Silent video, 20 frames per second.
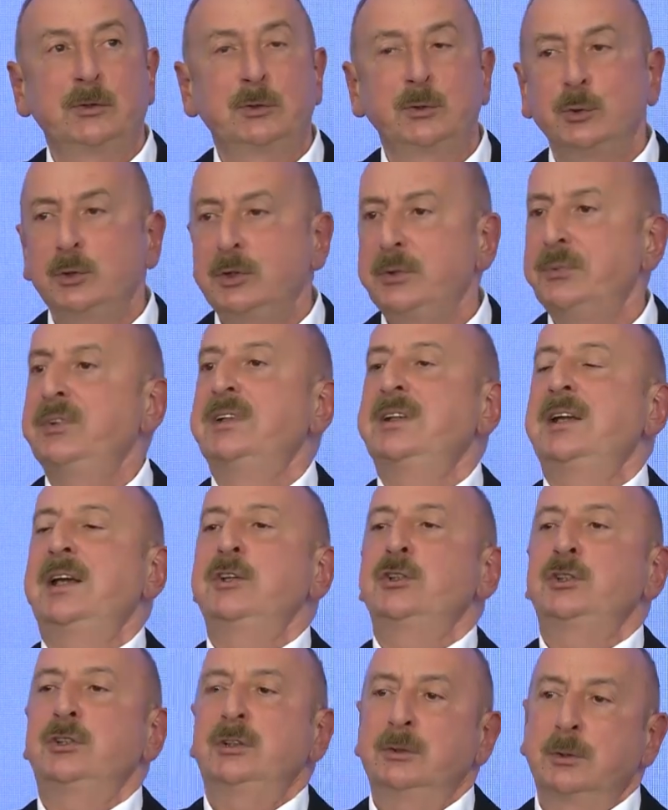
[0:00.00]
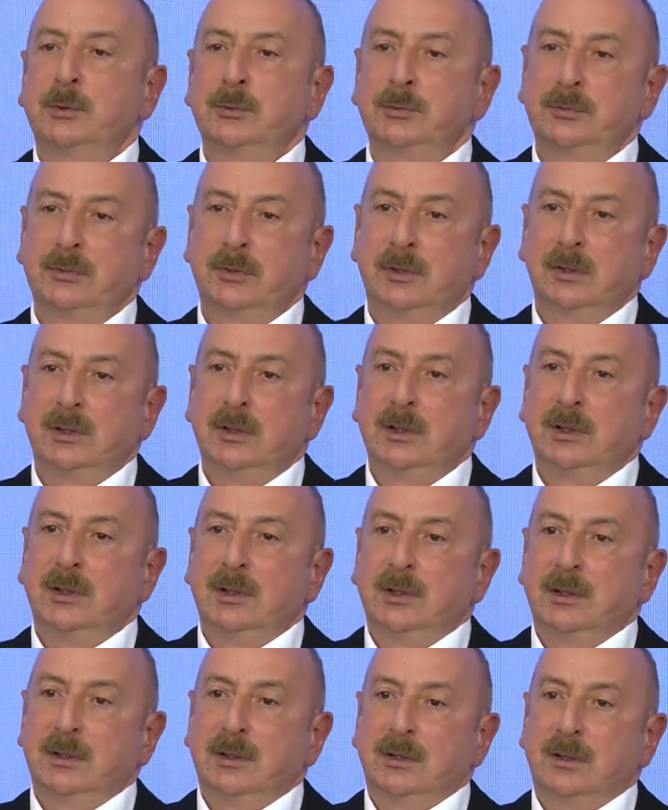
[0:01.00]
unification of
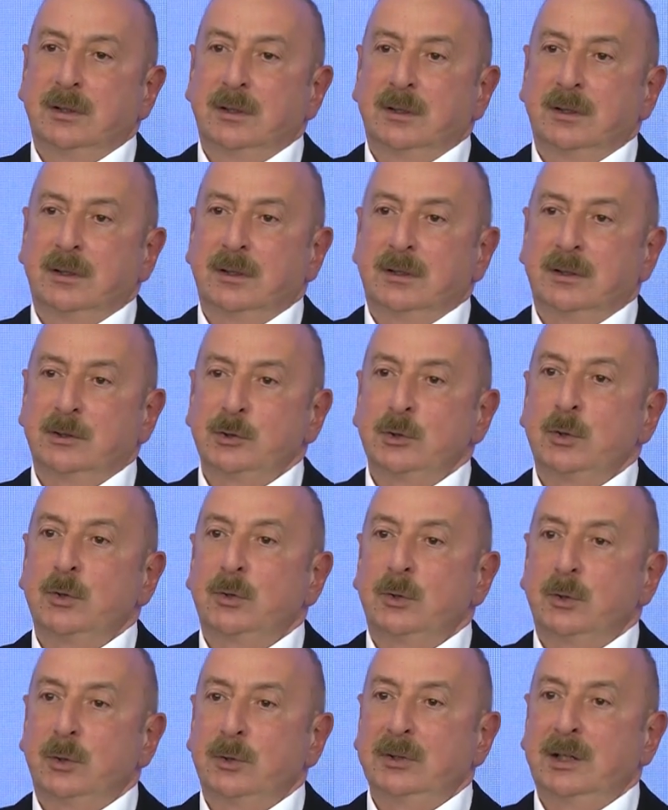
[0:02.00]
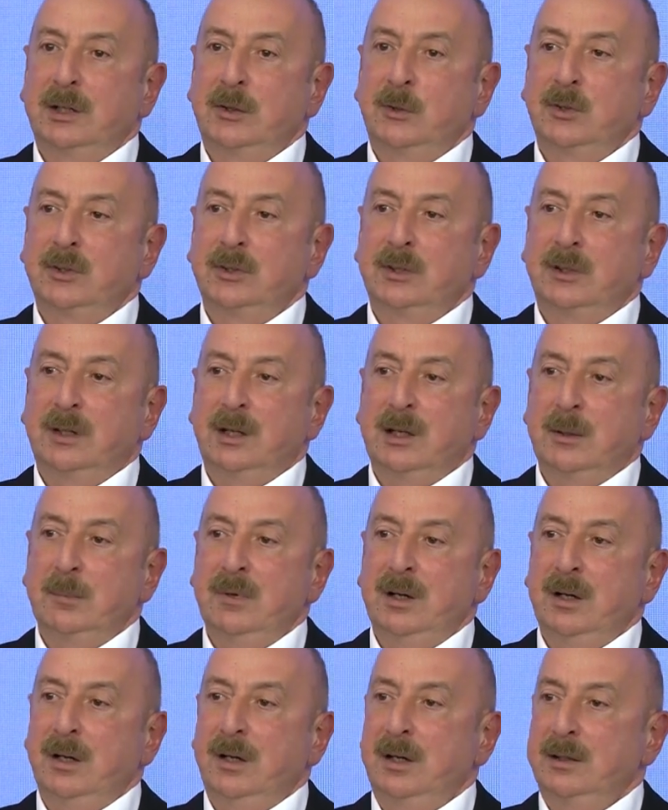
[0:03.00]
so-called
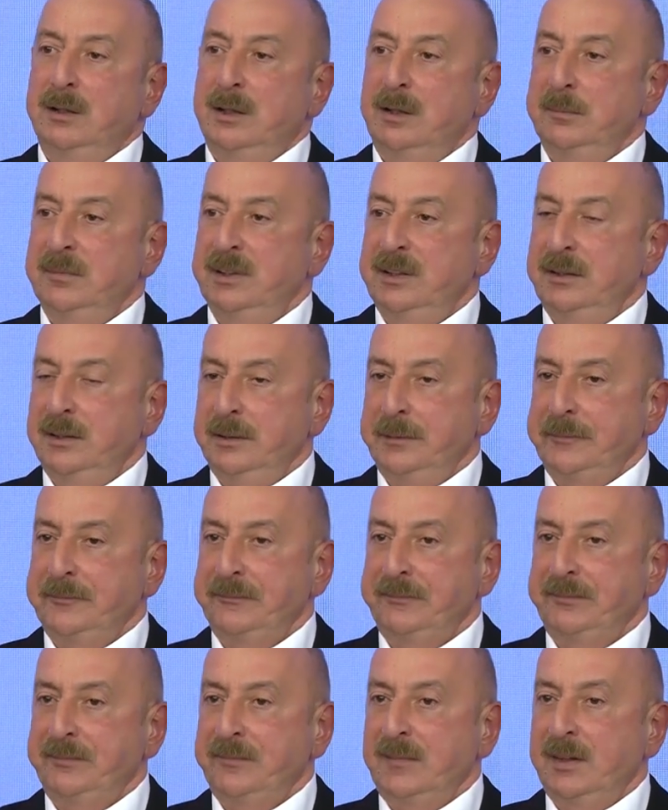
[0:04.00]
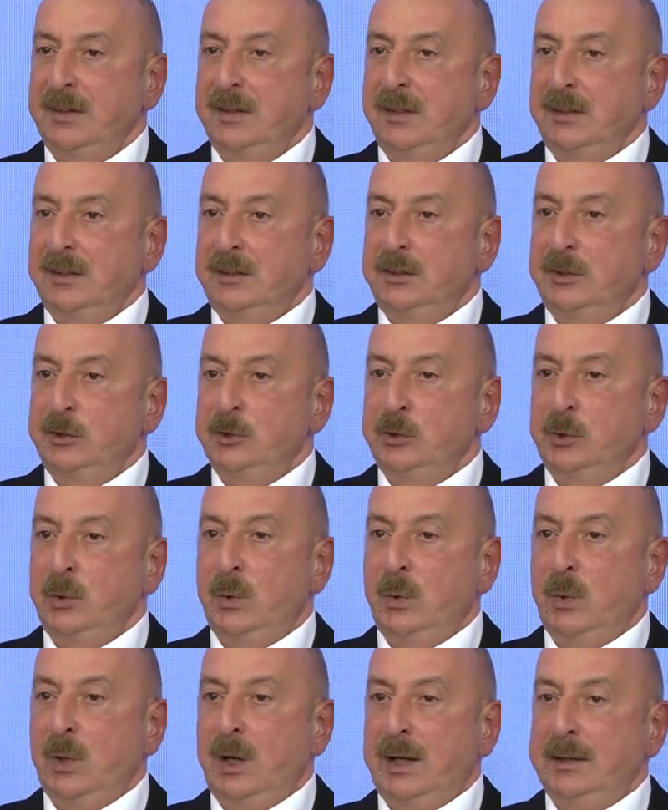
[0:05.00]
Nagorno-Karabakh and Armenia.
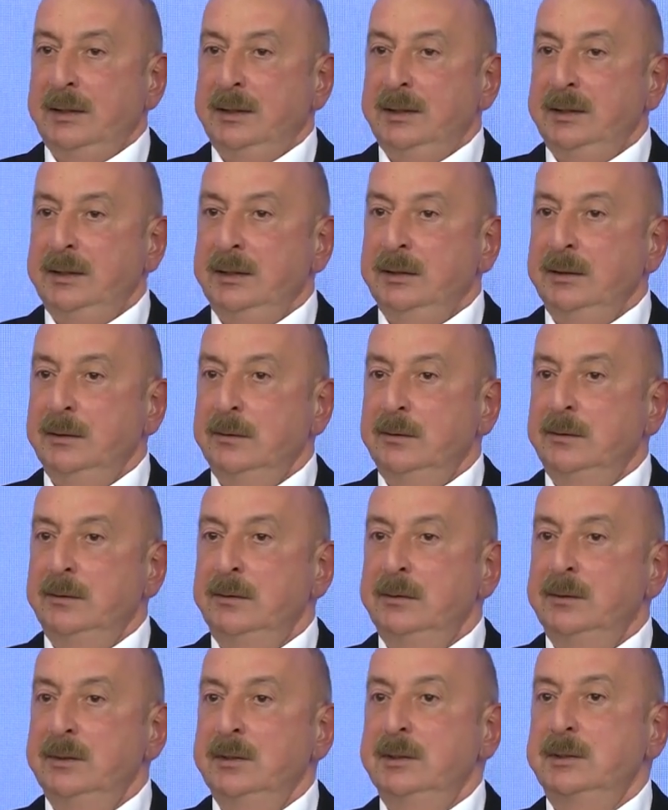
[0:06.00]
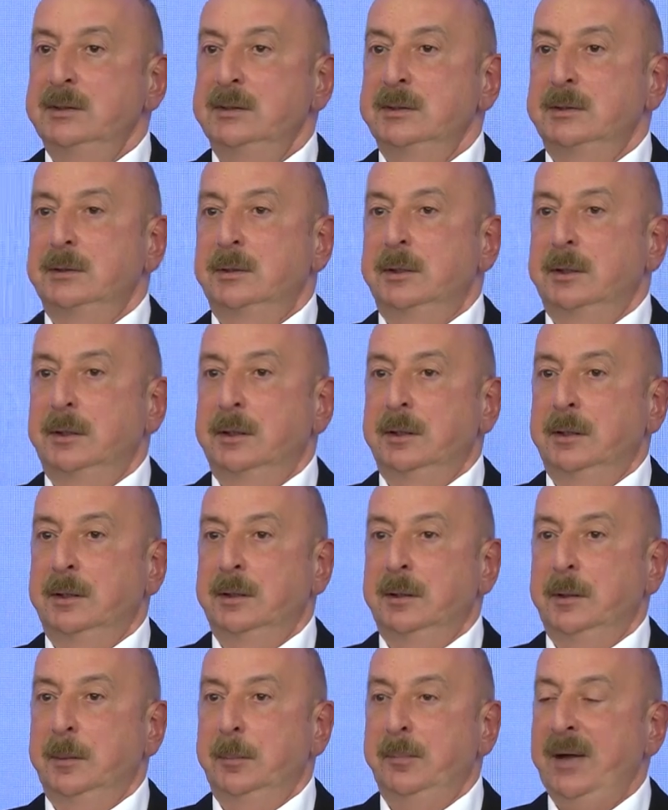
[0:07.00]
So until this
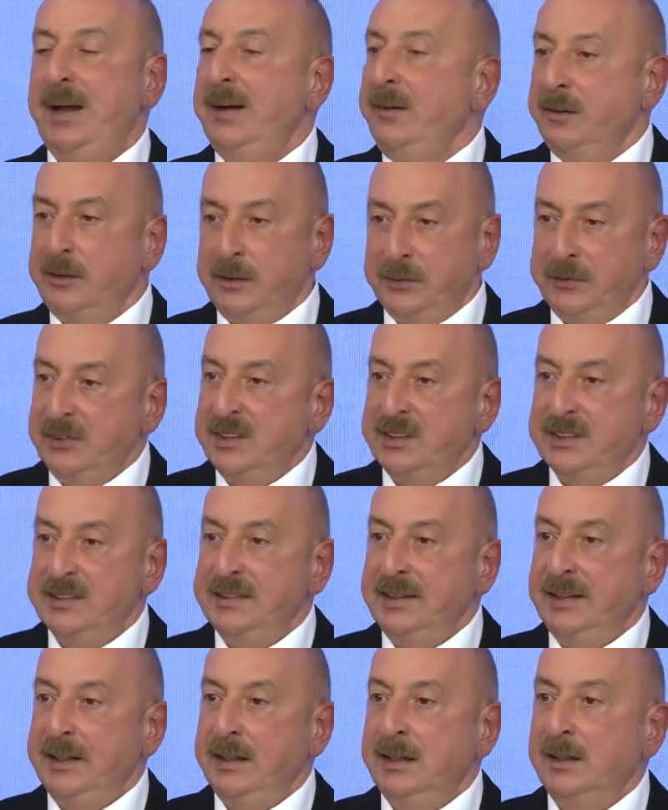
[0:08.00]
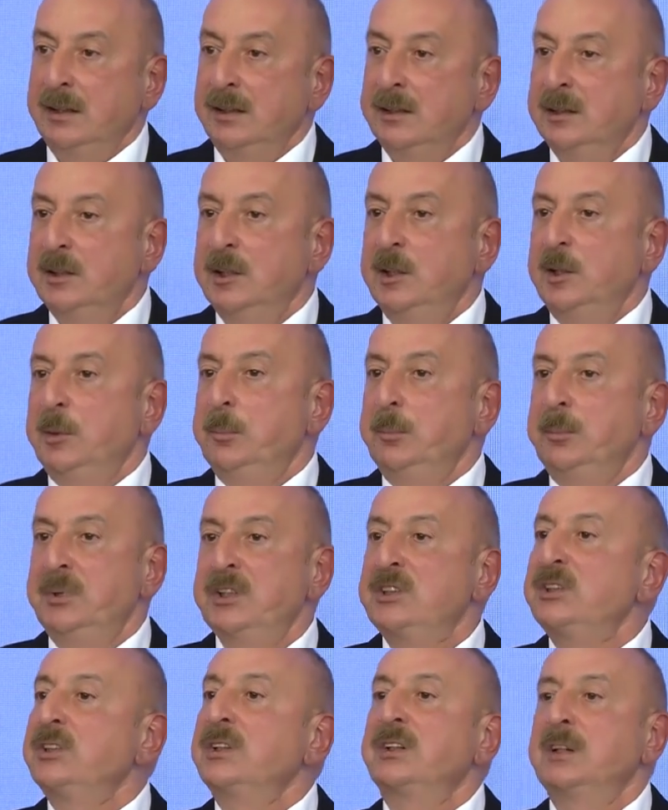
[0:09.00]
paragraph is there,
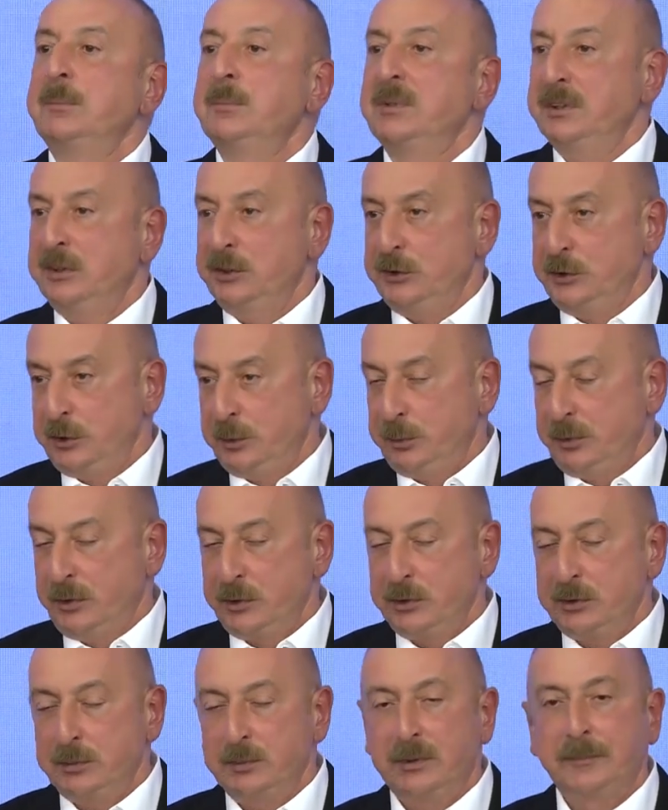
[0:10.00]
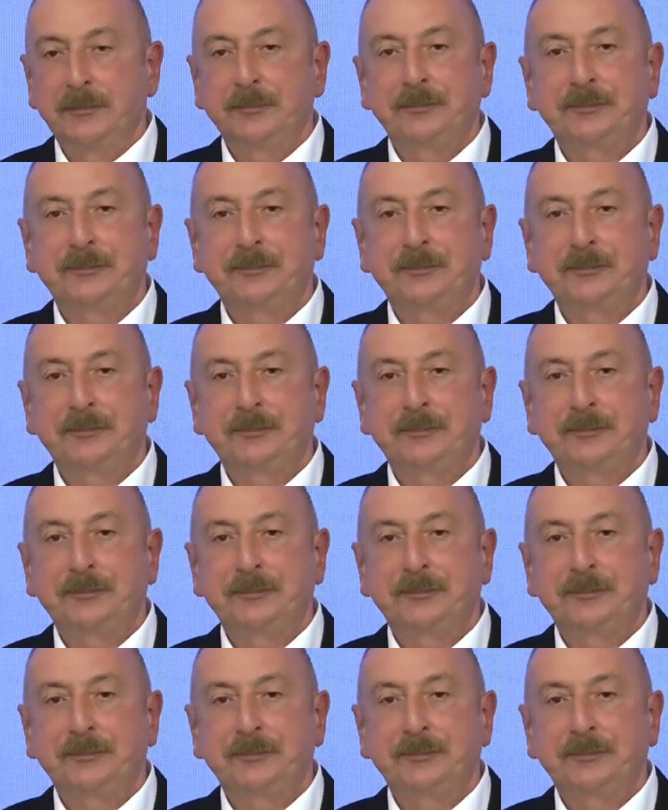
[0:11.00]
peace agreement is not possible.